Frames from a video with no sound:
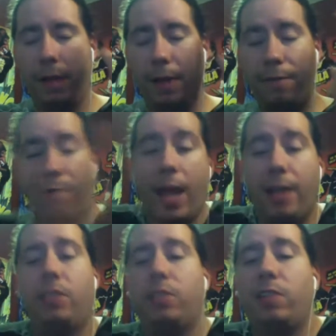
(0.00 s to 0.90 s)

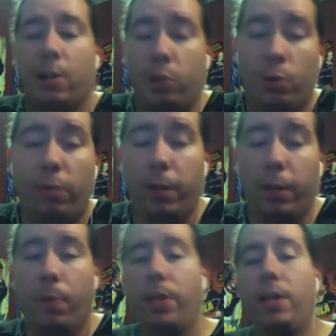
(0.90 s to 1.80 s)
fake Statue of
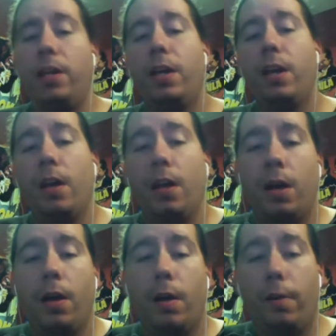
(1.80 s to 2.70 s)
Liberty
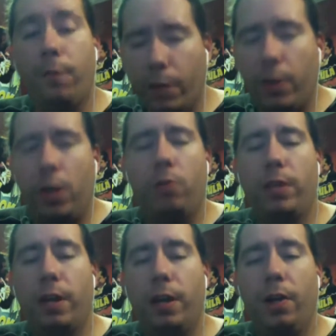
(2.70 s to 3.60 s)
in front of a
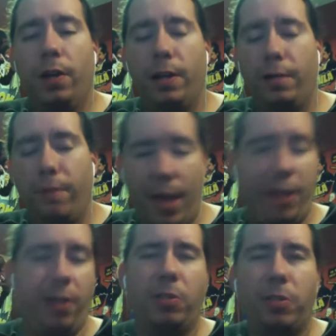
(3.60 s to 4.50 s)
hotel in
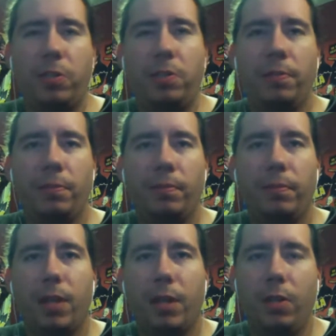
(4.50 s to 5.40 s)
Vegas.
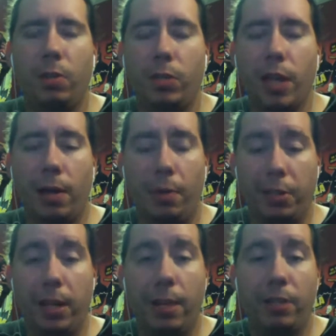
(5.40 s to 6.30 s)
And use that on the
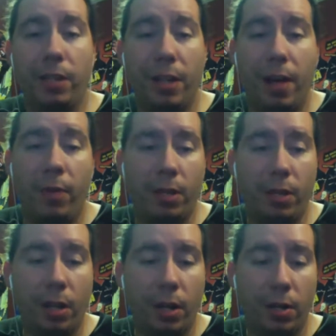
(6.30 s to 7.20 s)
stamps. And now
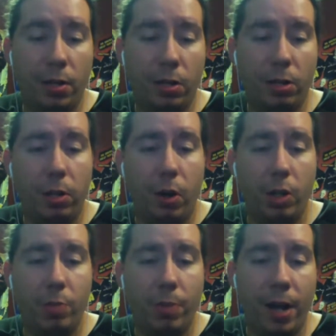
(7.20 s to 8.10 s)
the
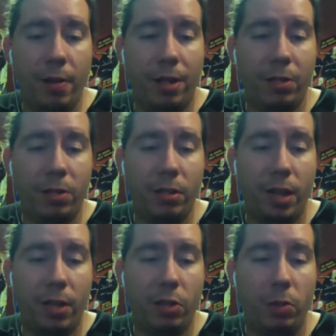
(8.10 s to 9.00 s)
artist behind that
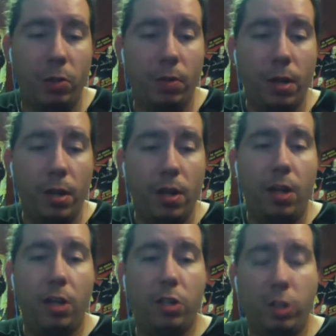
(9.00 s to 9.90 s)
statue
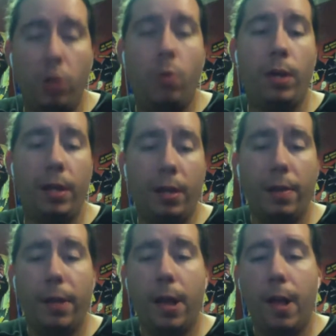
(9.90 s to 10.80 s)
is suing
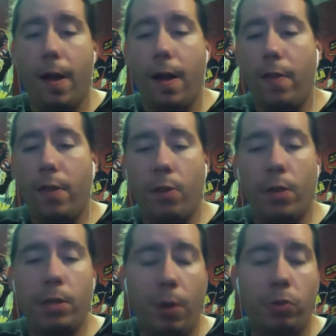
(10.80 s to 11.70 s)
the
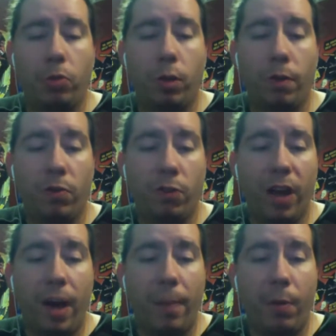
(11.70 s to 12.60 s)
U.S. Postal Service for
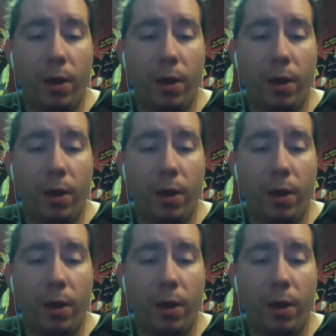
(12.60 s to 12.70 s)
copyright